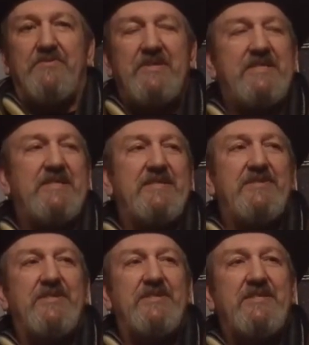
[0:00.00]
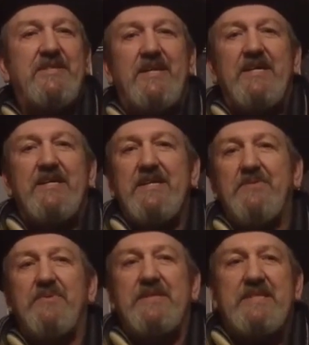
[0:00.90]
This is just
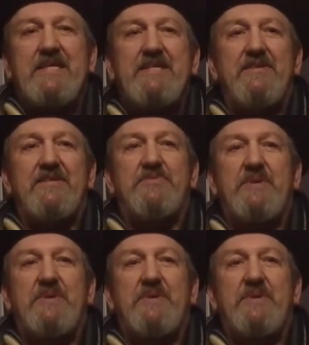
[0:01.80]
getting ridiculous.